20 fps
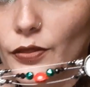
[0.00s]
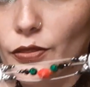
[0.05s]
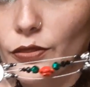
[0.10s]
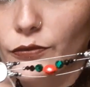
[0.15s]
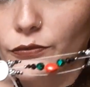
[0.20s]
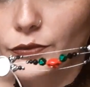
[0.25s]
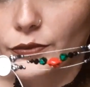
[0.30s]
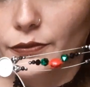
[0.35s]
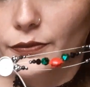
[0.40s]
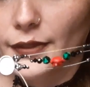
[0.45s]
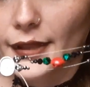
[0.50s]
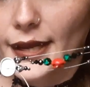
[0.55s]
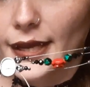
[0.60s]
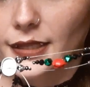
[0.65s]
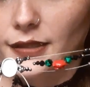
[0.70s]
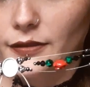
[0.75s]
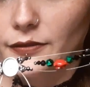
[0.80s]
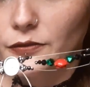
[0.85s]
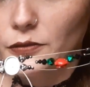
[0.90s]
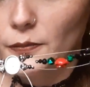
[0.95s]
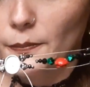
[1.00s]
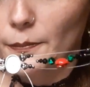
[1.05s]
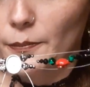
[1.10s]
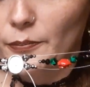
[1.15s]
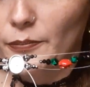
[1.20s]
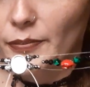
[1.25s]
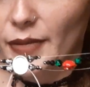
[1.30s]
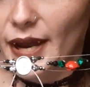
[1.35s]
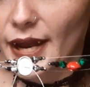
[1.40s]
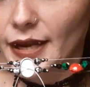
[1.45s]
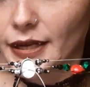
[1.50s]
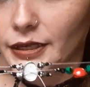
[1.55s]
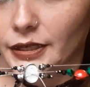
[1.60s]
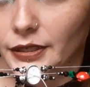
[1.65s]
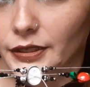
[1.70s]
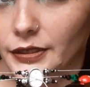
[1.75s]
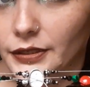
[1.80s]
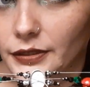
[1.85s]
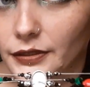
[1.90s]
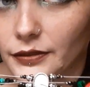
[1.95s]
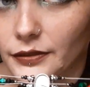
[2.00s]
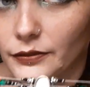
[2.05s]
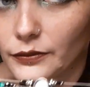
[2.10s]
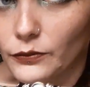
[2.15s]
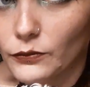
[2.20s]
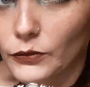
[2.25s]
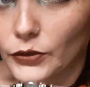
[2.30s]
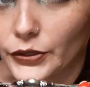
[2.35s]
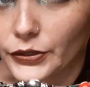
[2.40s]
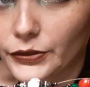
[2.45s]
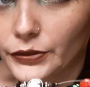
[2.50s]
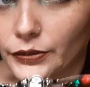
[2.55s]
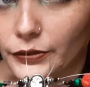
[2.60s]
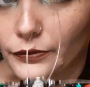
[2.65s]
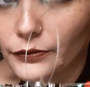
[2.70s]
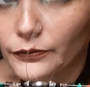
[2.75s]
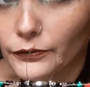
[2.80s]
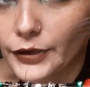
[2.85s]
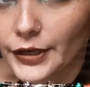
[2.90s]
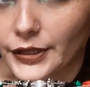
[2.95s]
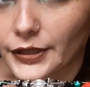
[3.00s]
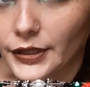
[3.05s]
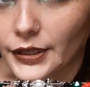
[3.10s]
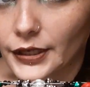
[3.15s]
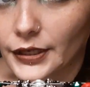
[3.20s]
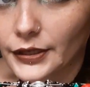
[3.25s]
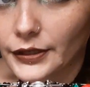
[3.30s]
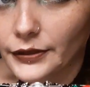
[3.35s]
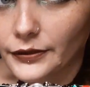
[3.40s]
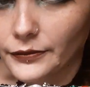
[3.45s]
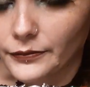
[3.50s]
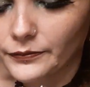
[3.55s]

through that little back one right there.